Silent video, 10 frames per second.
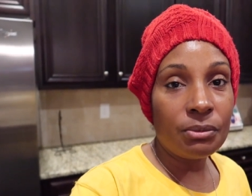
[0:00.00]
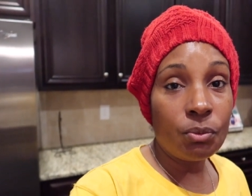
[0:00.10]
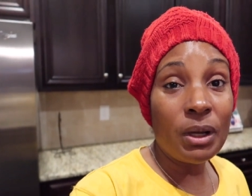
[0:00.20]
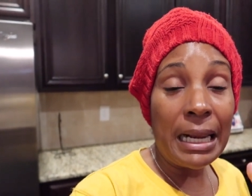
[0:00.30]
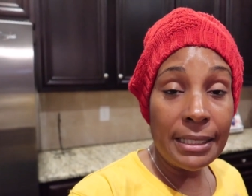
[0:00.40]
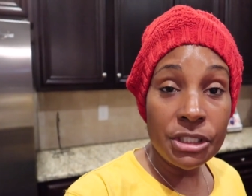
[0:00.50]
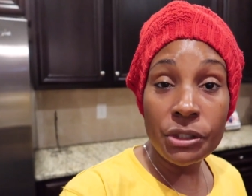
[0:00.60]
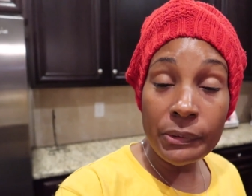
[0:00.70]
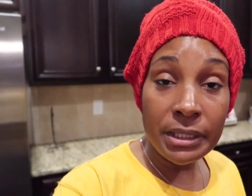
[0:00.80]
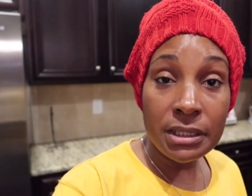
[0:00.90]
And what I
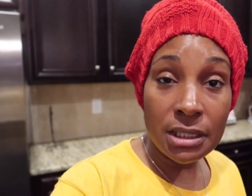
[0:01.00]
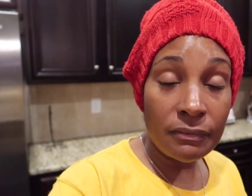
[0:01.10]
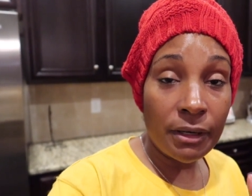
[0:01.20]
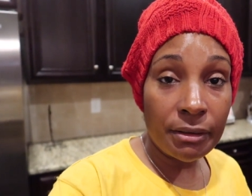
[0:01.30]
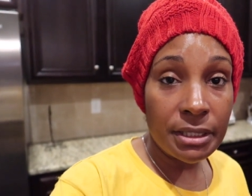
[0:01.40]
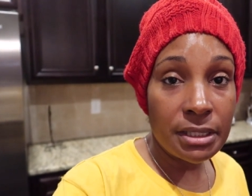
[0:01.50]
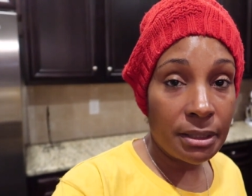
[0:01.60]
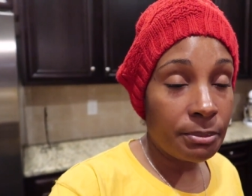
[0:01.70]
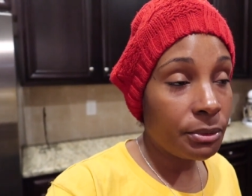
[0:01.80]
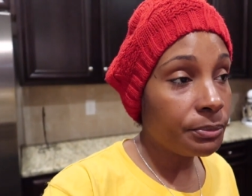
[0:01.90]
do is, it's very
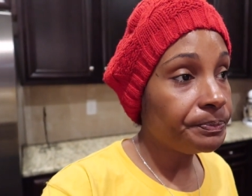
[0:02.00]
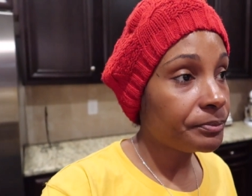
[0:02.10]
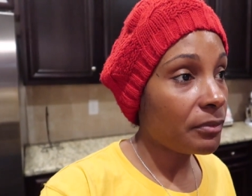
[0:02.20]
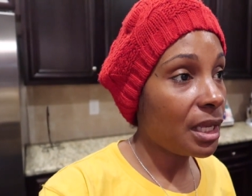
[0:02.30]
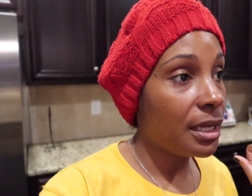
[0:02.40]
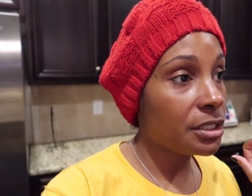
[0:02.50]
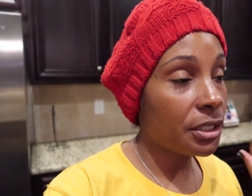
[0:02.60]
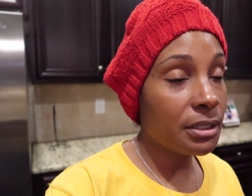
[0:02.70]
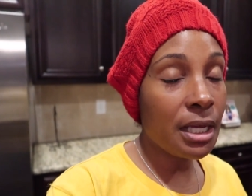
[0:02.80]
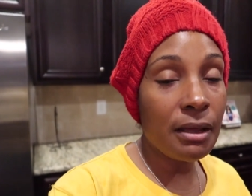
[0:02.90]
simple. I
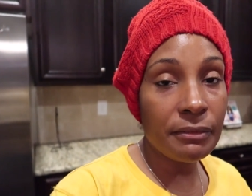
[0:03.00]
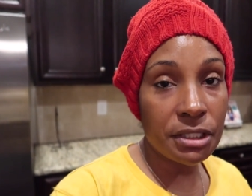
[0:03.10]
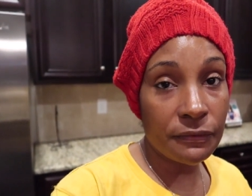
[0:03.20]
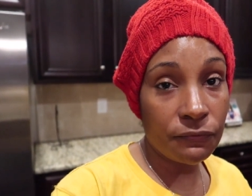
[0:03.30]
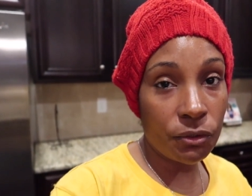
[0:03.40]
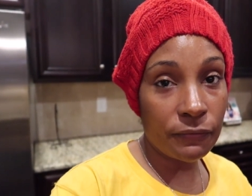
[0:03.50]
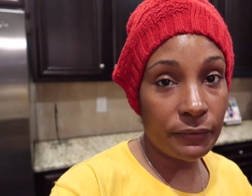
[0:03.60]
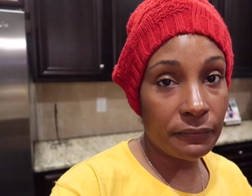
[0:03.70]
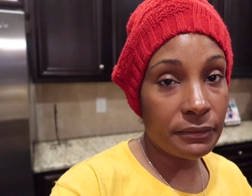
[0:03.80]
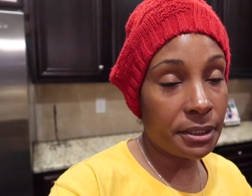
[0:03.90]
turn the oven to
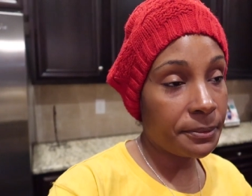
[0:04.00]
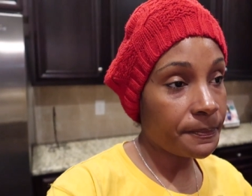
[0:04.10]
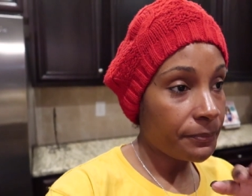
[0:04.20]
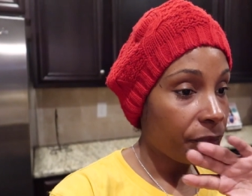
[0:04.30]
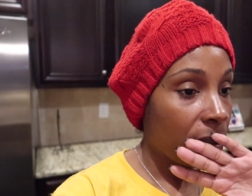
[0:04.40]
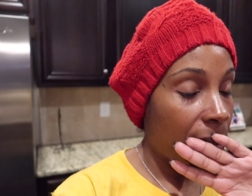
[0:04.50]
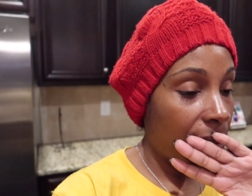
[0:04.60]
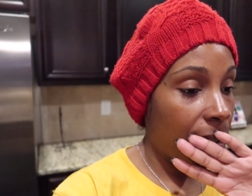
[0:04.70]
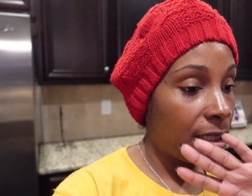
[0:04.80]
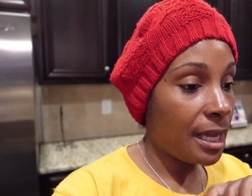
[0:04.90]
450
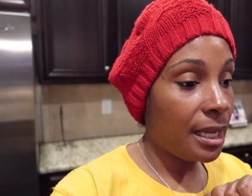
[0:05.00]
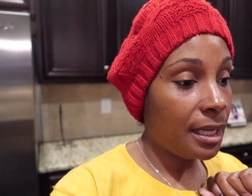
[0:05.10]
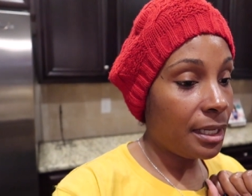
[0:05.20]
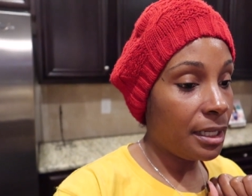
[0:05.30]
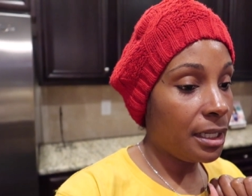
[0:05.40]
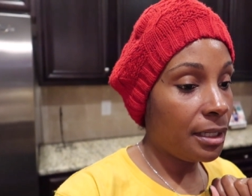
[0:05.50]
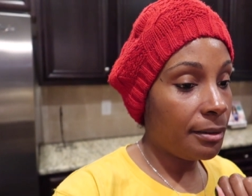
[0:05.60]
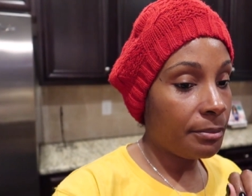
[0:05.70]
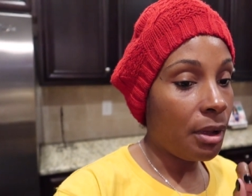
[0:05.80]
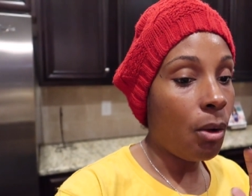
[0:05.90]
and I
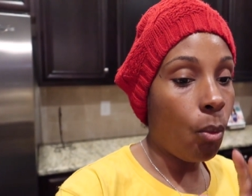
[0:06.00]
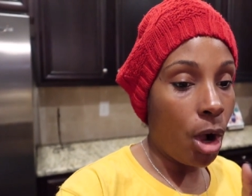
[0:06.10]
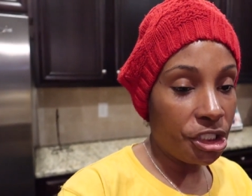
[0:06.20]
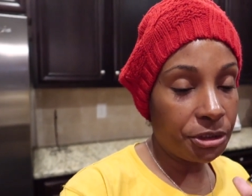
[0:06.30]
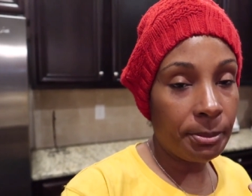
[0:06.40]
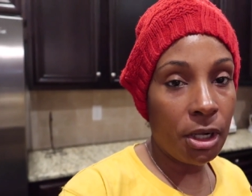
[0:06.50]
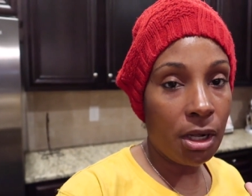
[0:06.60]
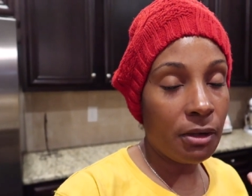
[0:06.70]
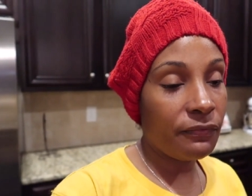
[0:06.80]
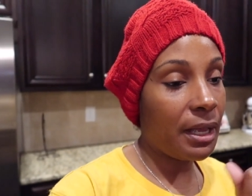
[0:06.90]
um, wash them
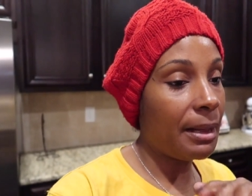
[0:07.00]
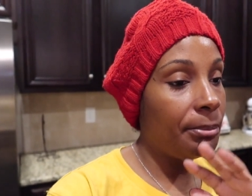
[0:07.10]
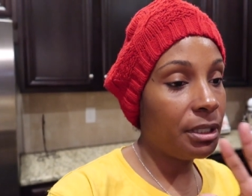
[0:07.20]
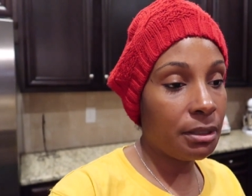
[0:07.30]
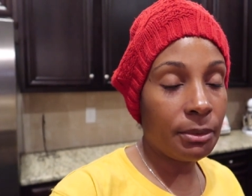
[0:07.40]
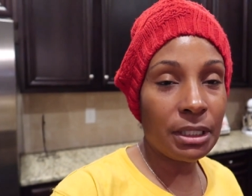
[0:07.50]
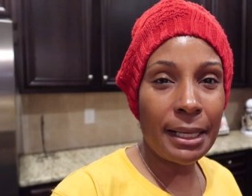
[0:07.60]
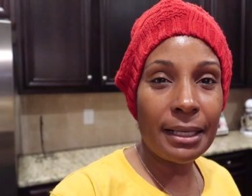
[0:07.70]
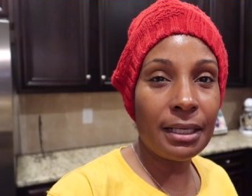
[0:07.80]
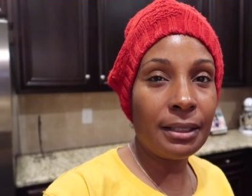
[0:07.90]
off. I put them on
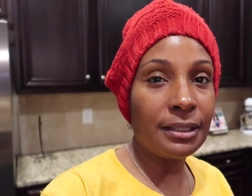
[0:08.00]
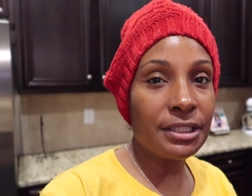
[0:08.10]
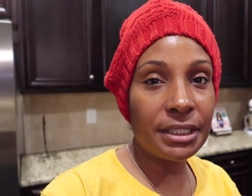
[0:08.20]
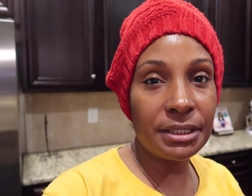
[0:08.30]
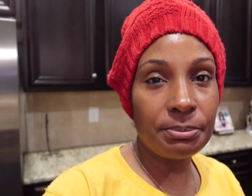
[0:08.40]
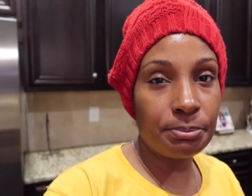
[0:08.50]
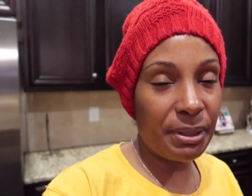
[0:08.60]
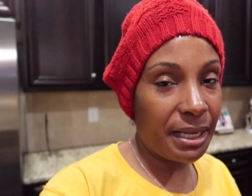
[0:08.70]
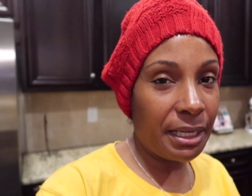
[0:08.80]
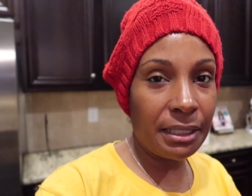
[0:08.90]
like a cookie
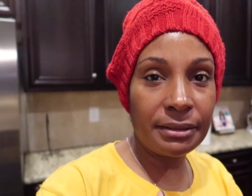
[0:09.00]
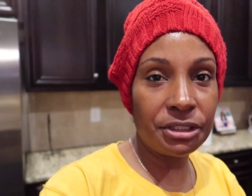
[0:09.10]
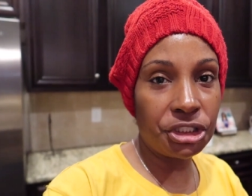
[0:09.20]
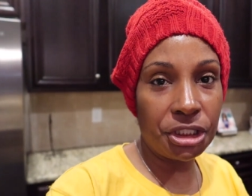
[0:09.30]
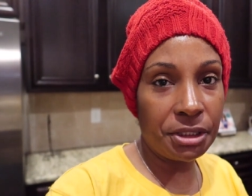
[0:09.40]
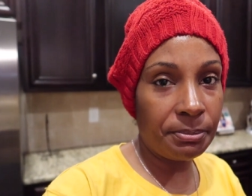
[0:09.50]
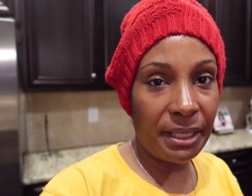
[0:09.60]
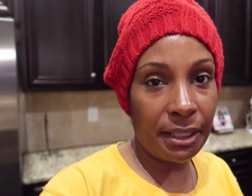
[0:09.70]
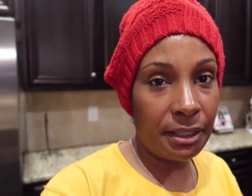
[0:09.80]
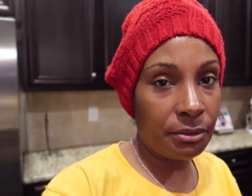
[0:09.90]
pan, sheet
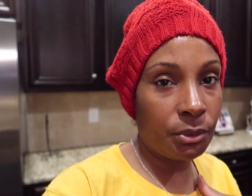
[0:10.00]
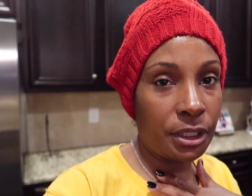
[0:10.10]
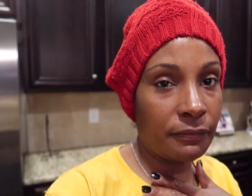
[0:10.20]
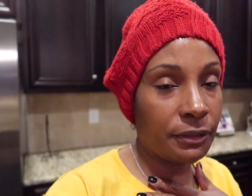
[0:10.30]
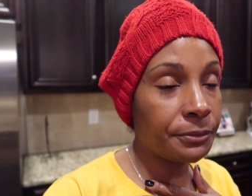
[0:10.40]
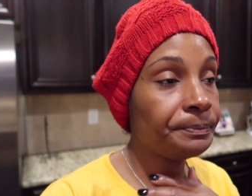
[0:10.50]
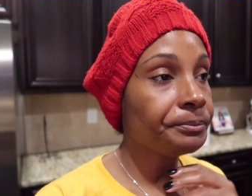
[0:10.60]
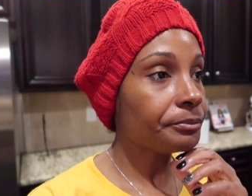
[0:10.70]
pan, whatever.